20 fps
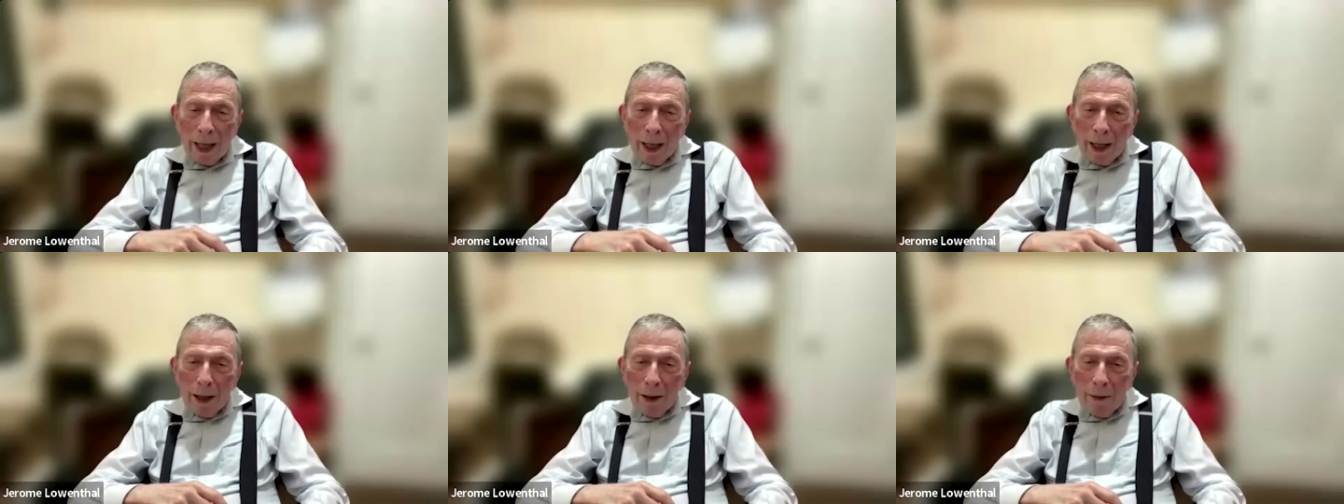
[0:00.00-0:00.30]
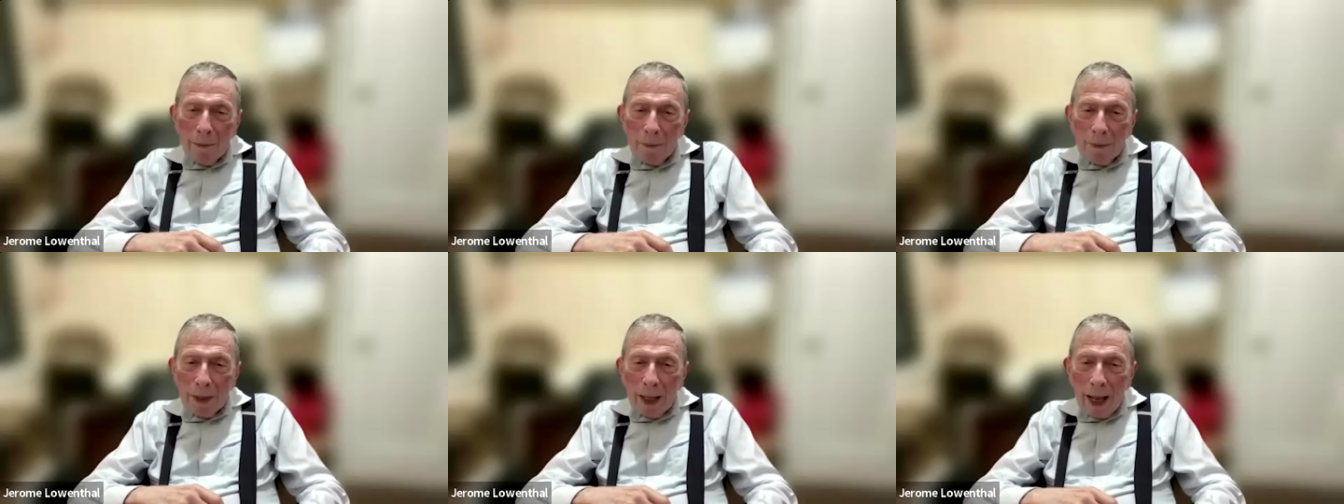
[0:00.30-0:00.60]

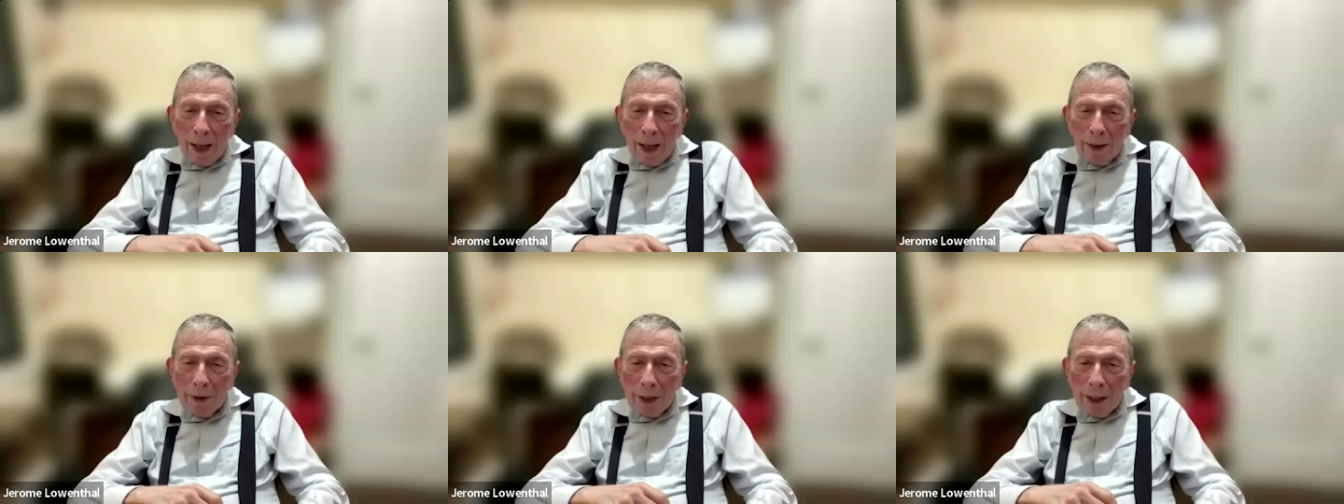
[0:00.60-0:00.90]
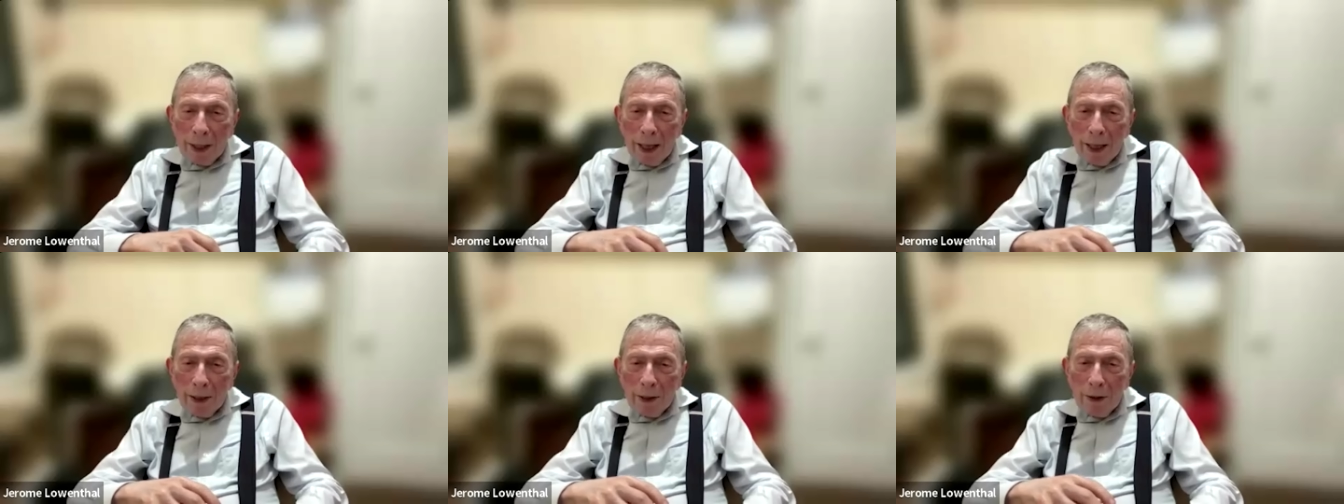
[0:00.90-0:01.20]
at
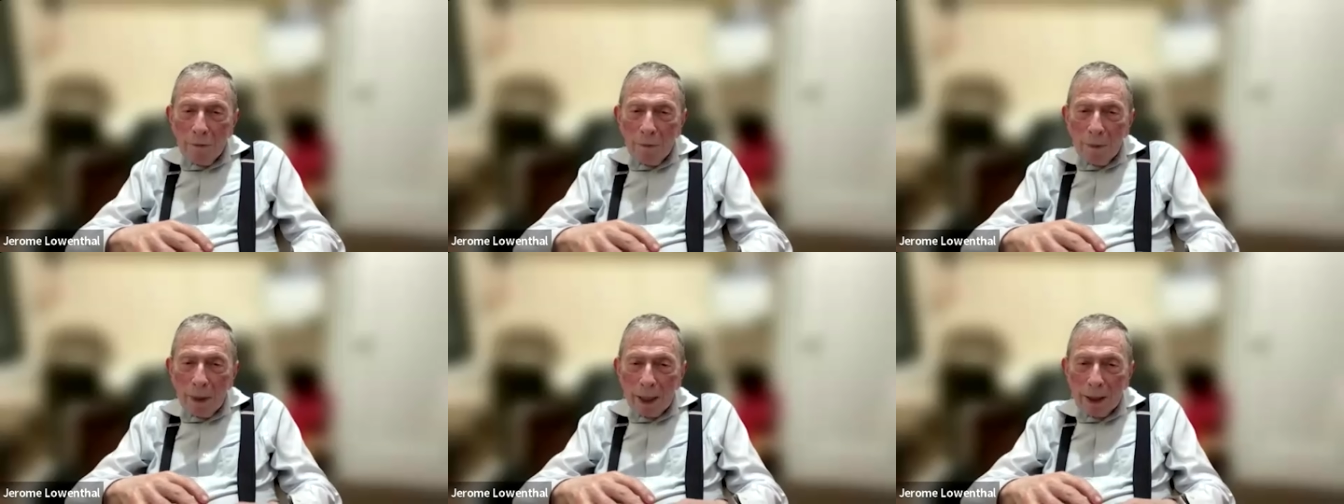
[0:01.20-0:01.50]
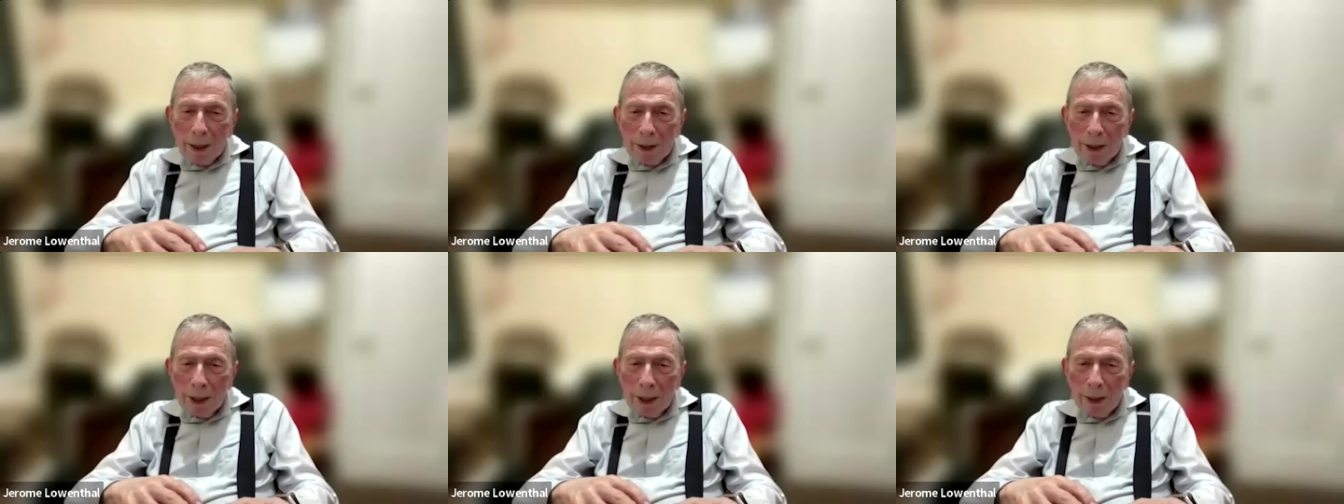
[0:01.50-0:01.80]
the end of
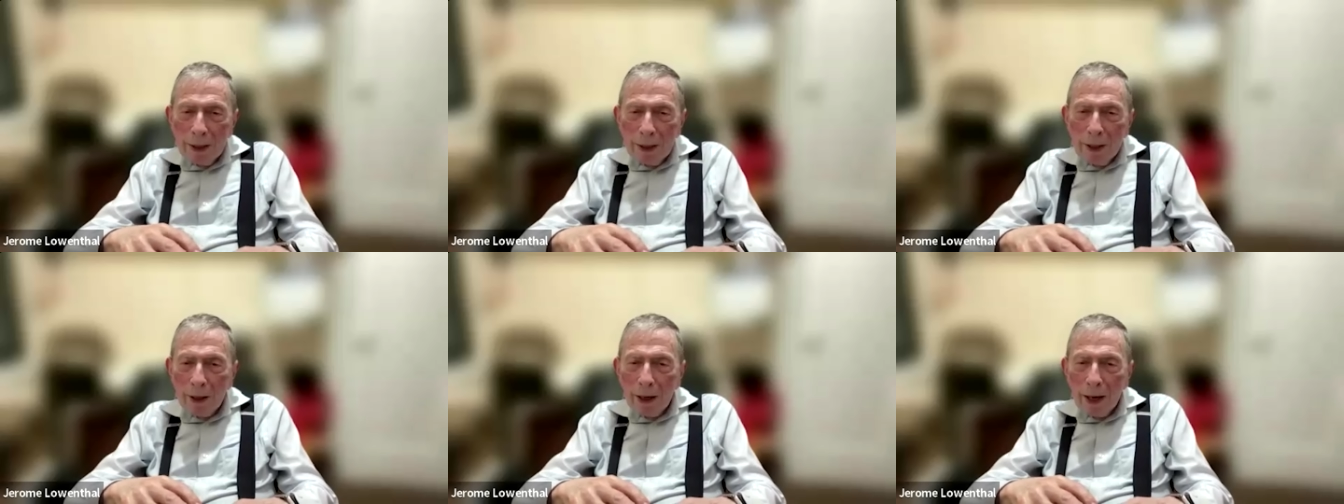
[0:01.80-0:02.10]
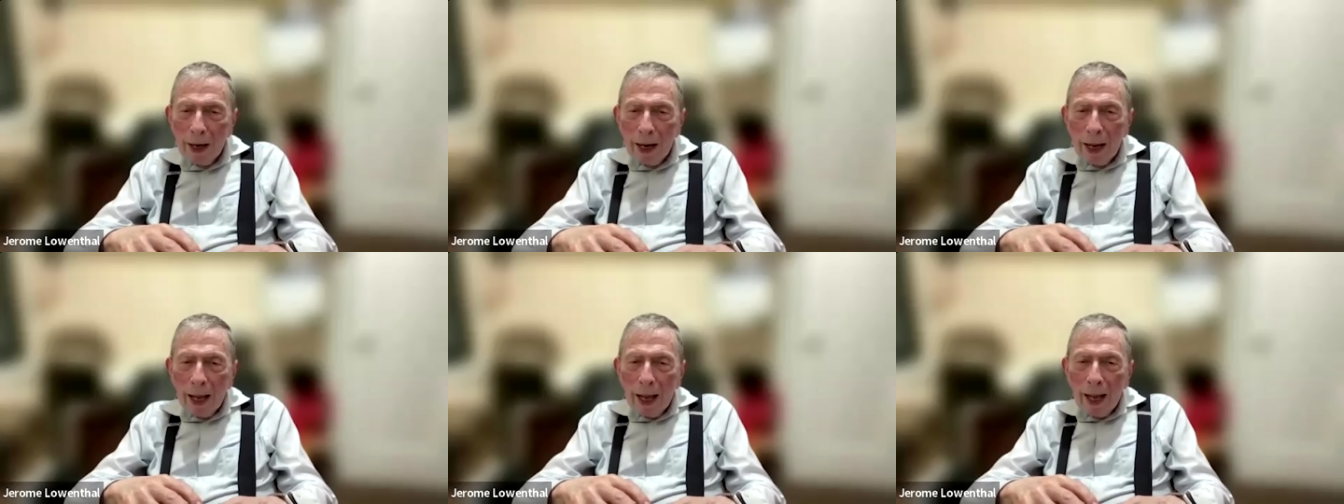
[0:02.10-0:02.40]
my stay
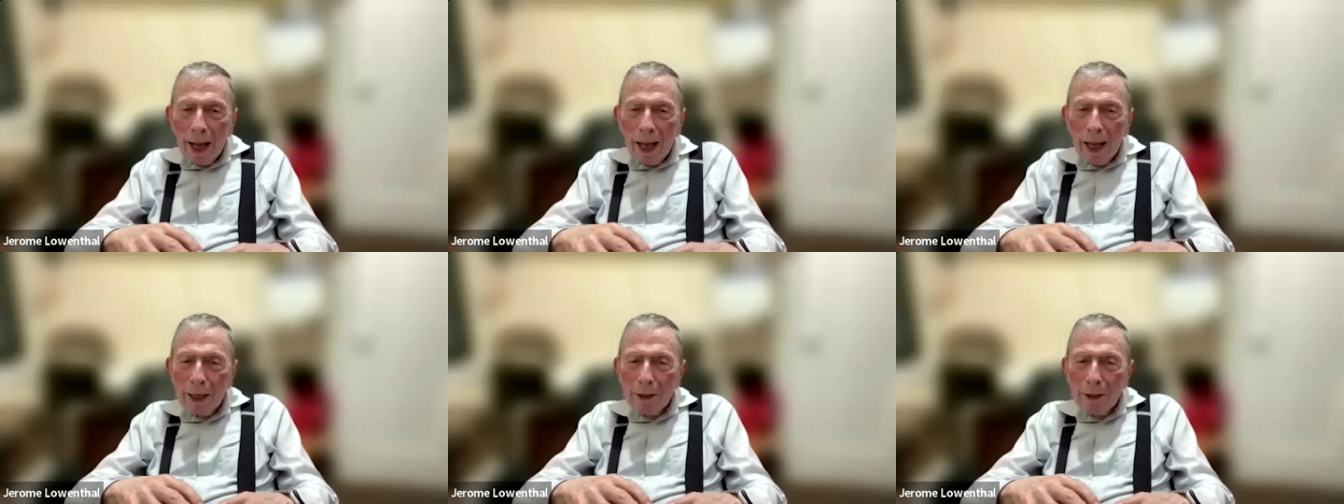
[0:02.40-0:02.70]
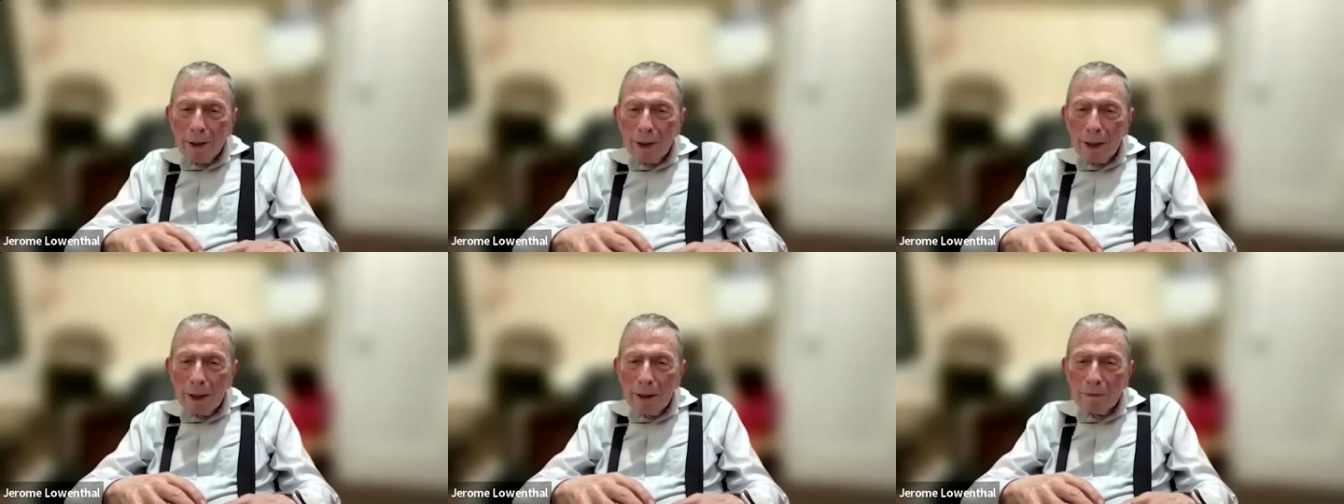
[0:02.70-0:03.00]
there,
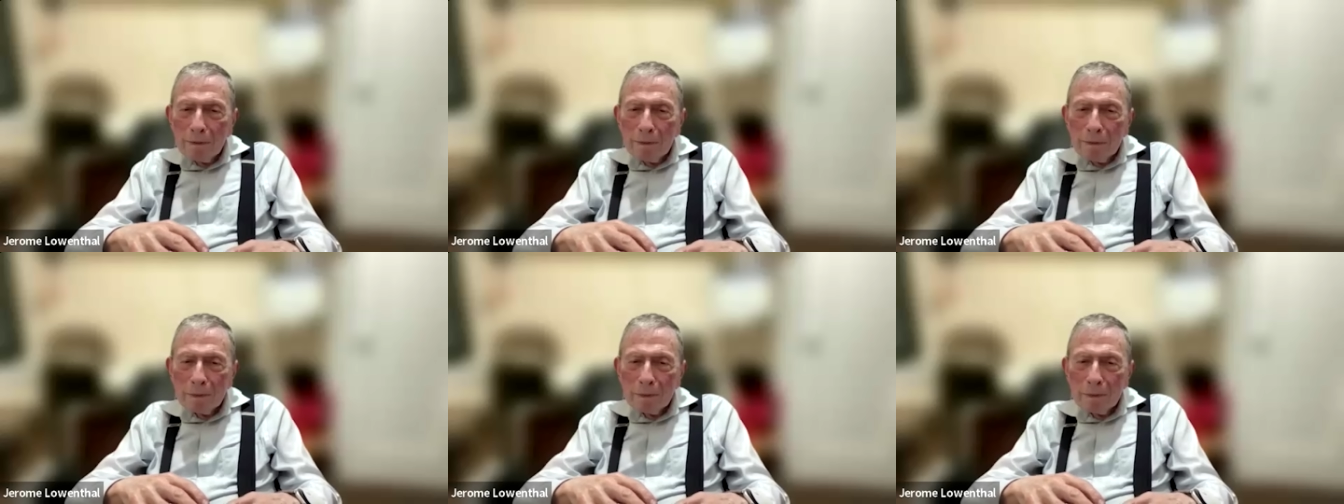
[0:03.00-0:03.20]
and